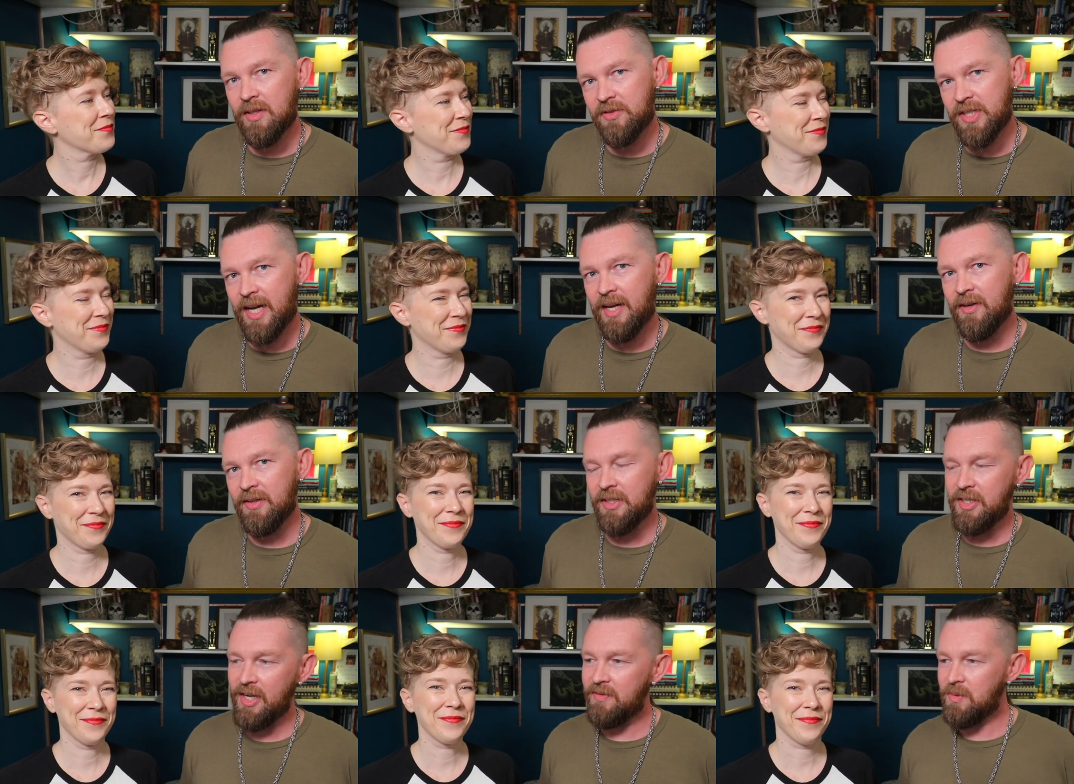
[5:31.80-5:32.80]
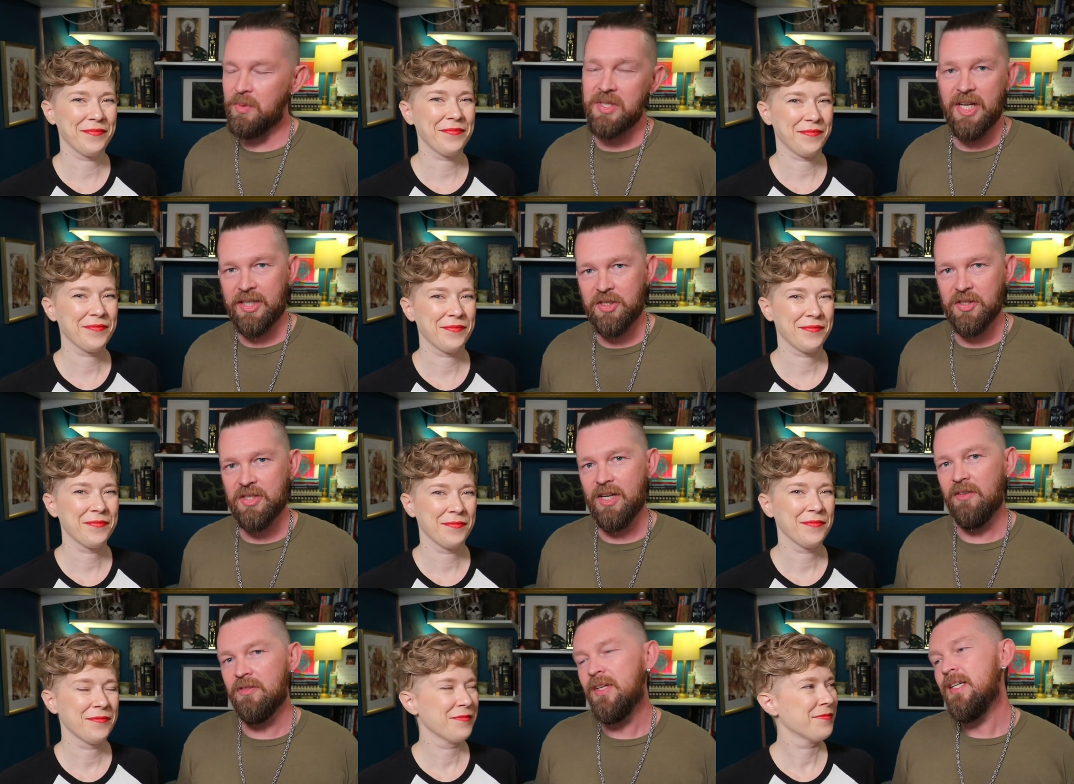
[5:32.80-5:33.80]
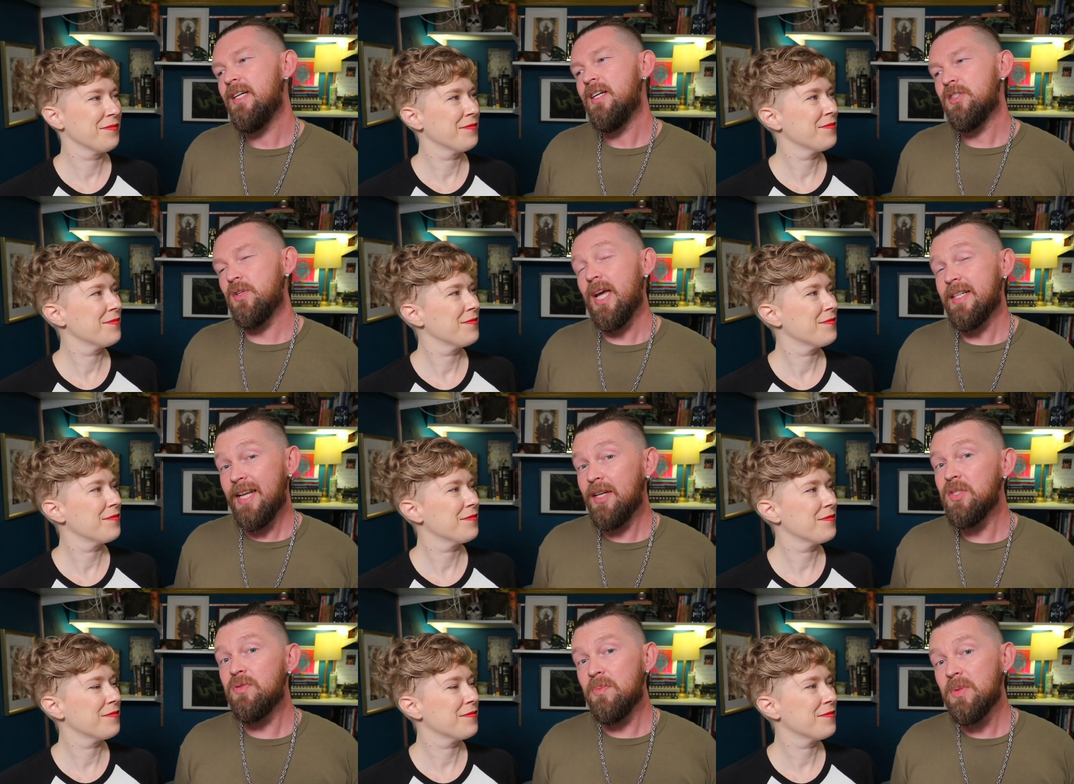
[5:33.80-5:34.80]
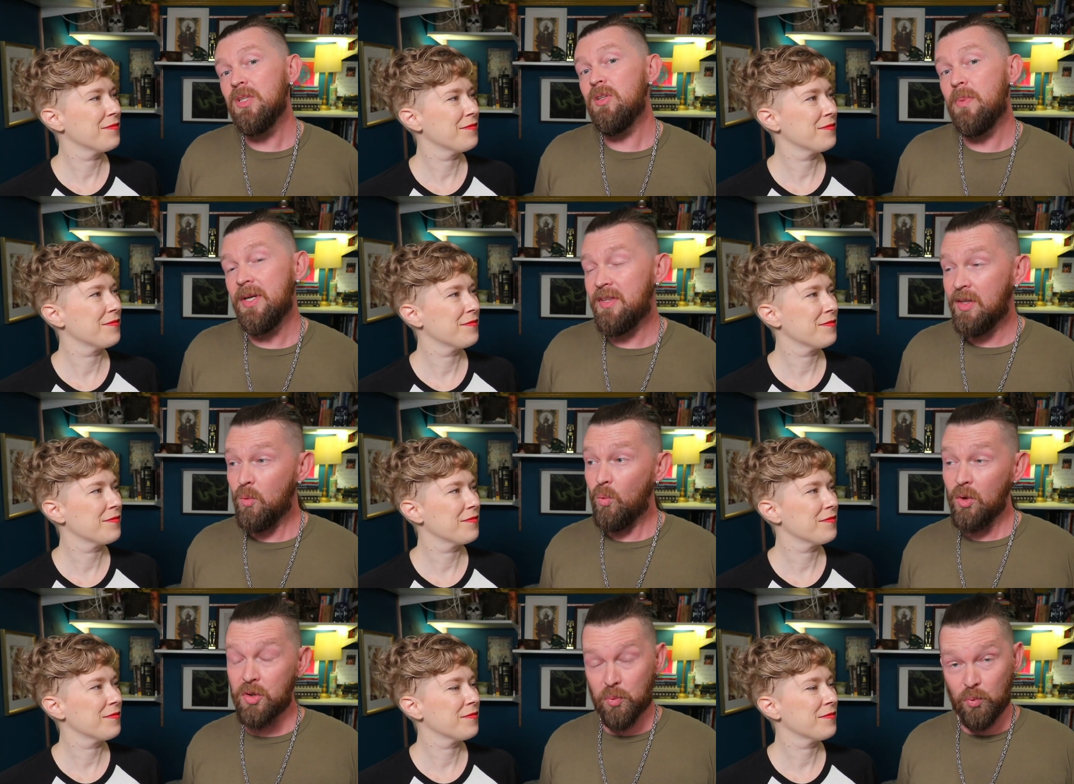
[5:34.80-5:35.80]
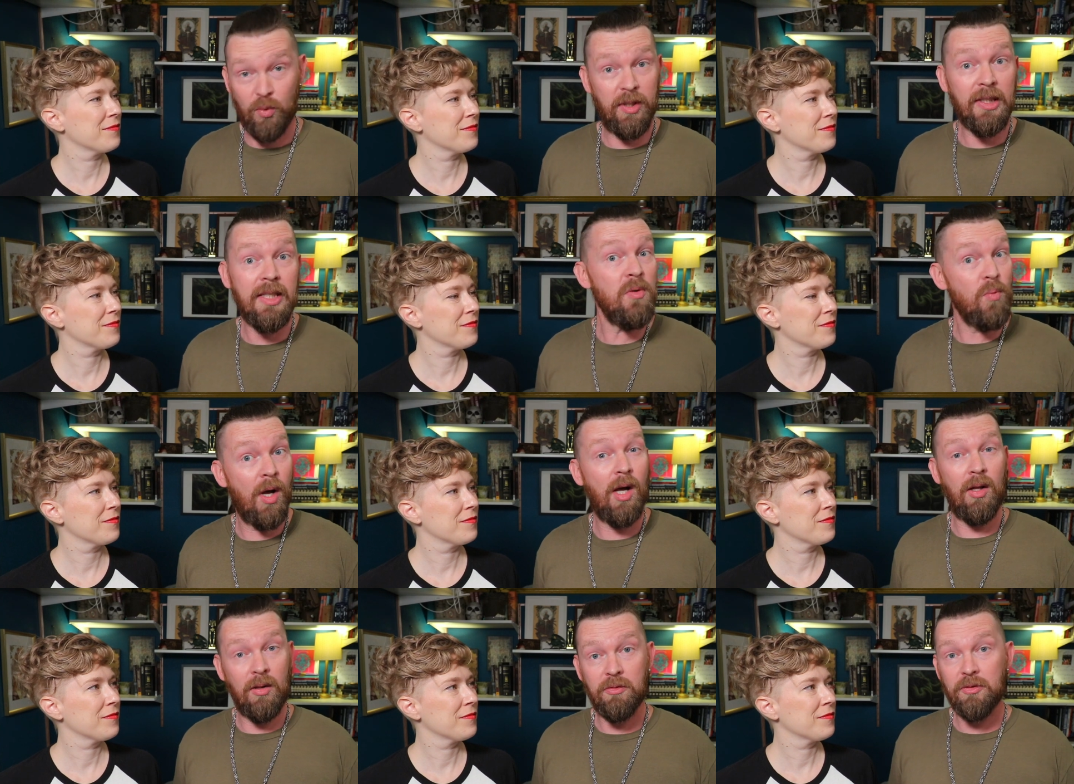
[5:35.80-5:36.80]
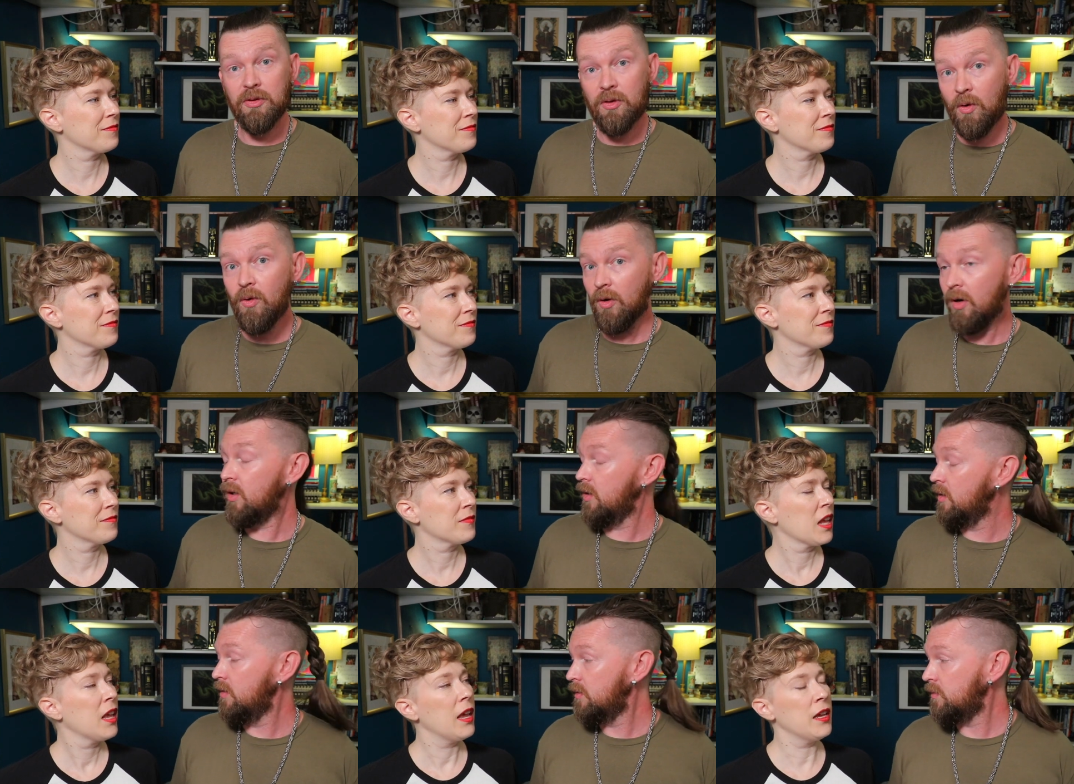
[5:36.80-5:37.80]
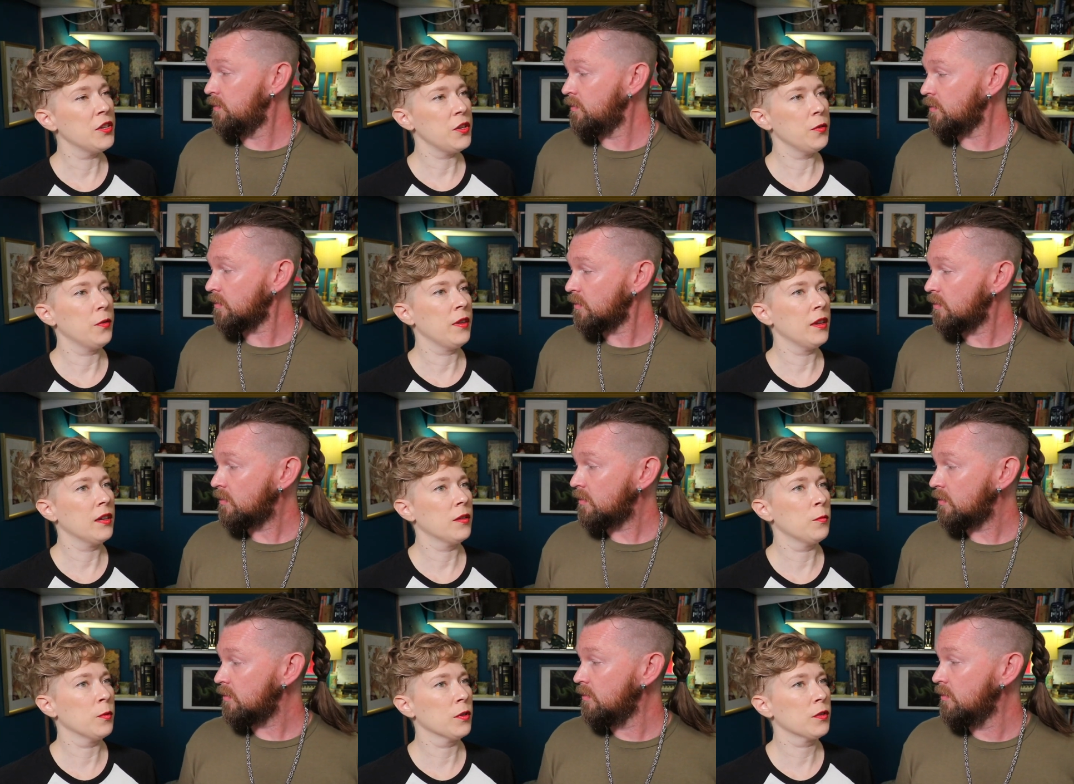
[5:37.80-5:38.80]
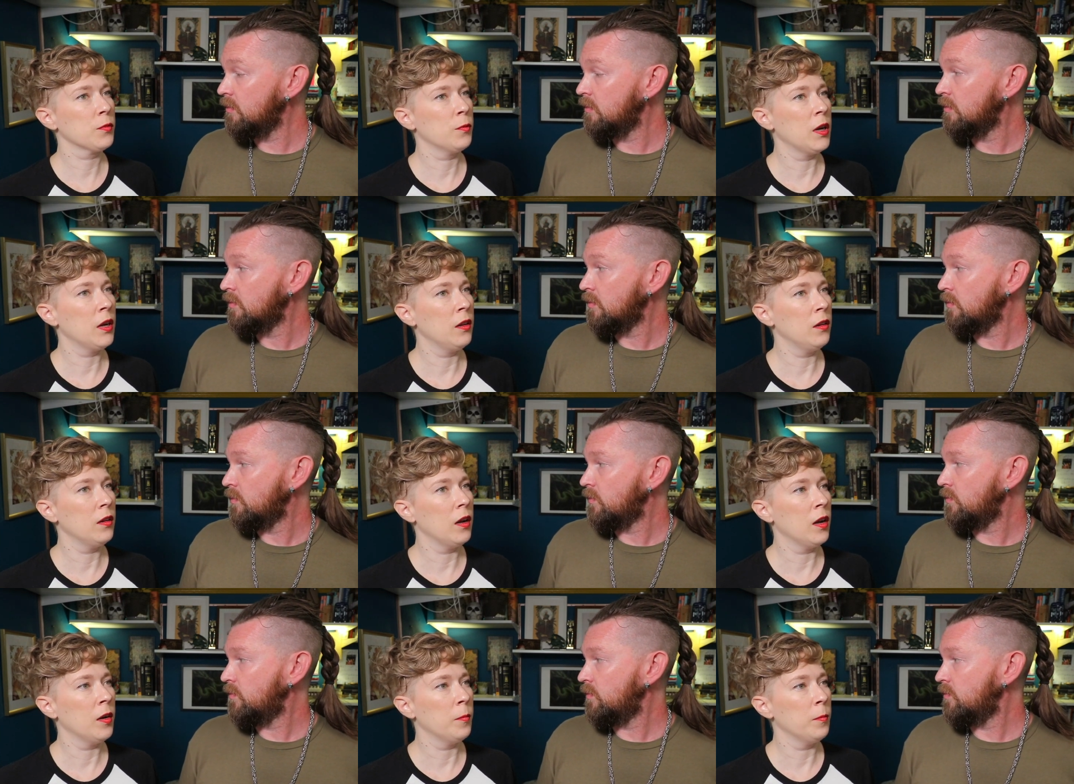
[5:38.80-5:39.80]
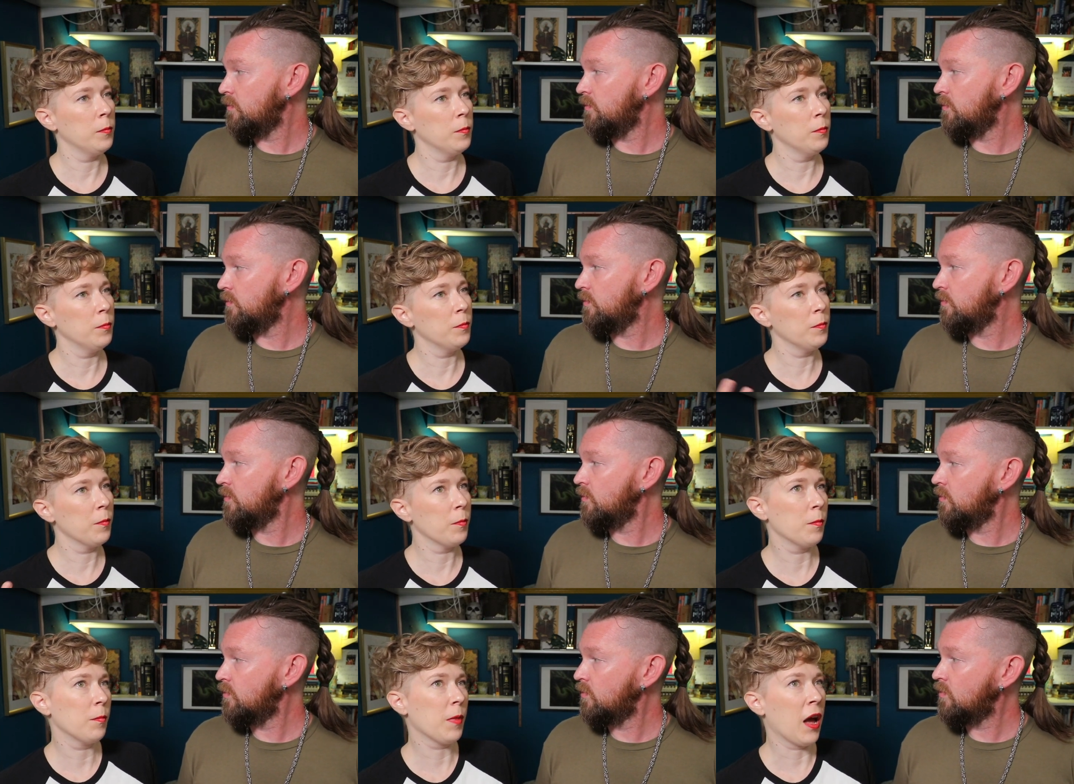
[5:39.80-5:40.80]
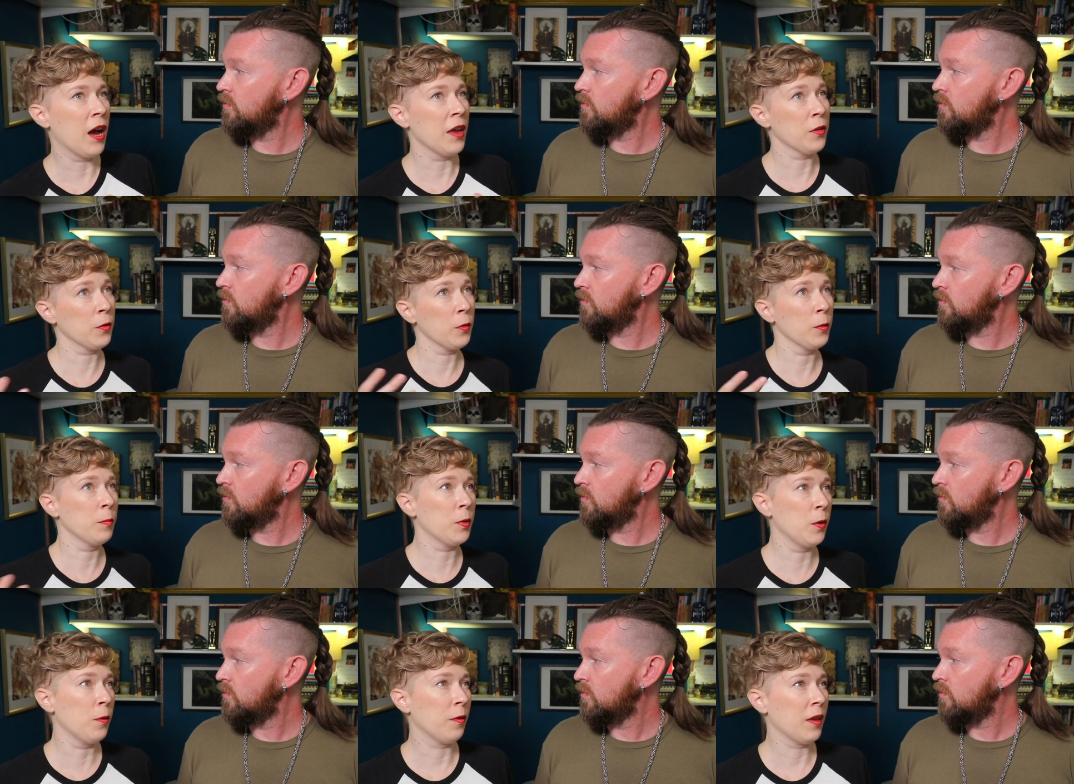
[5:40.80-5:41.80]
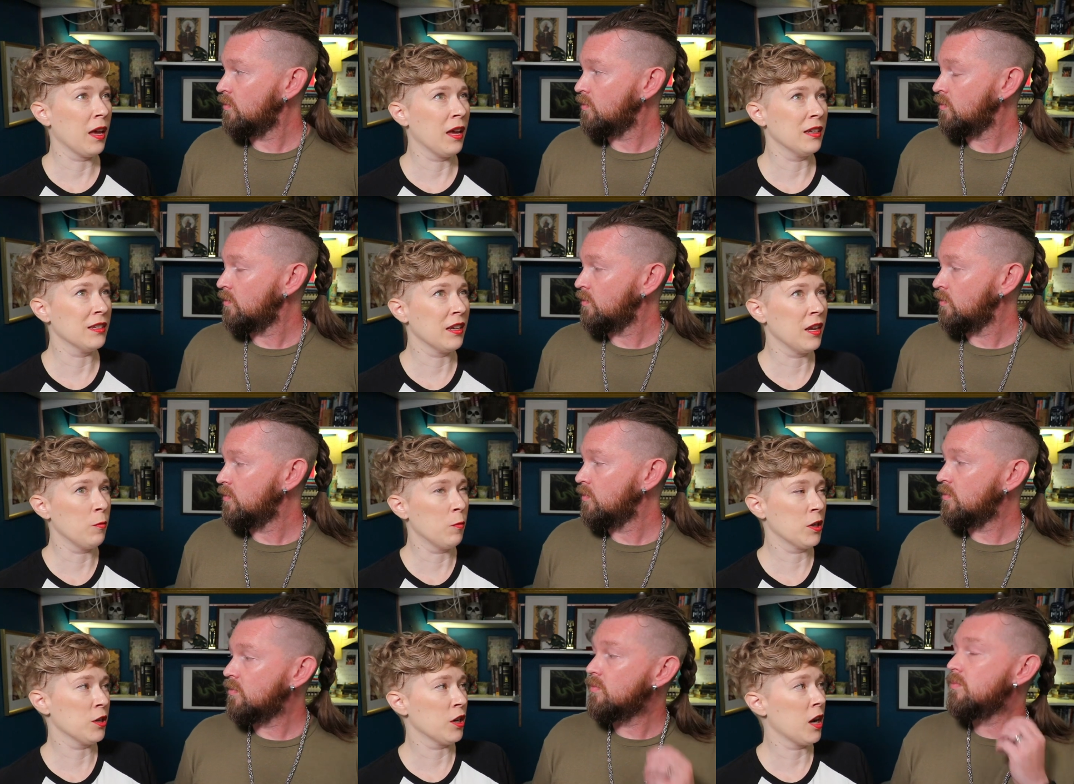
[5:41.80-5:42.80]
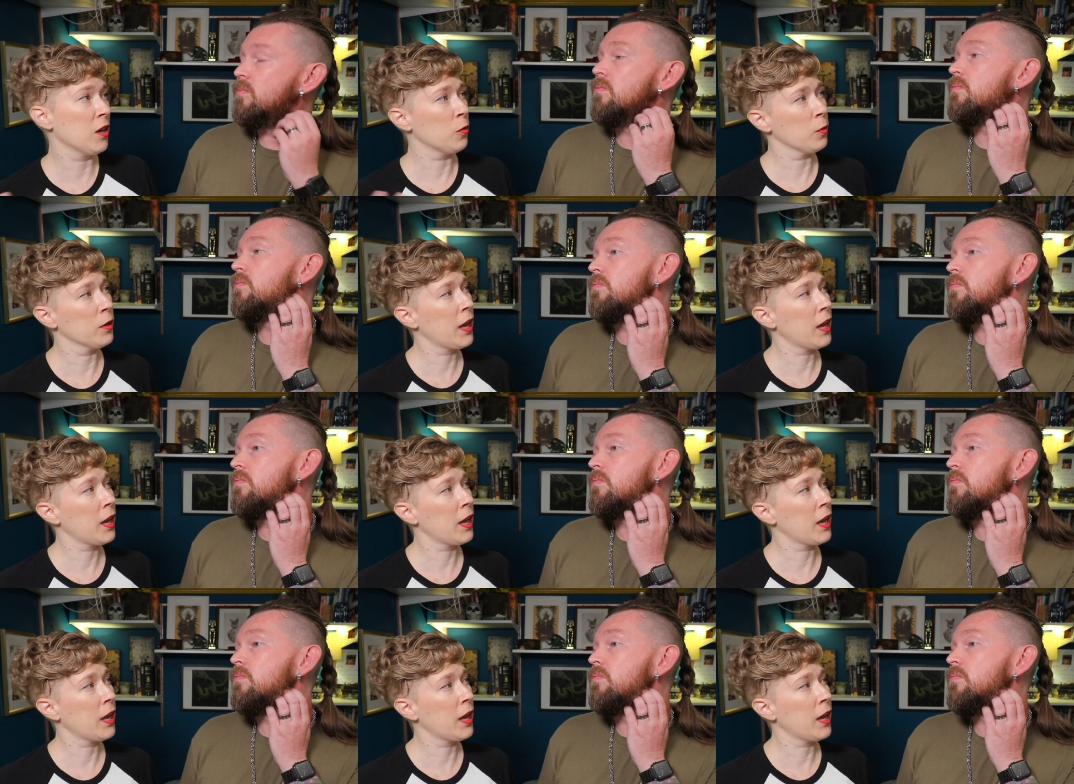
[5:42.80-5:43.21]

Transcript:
Speaker 1: of town and you have to protect yourself. So yeah, Tales from the Loop I think works really well for horror.
Speaker 2: And do you think it works well um, either or both as a one shot or a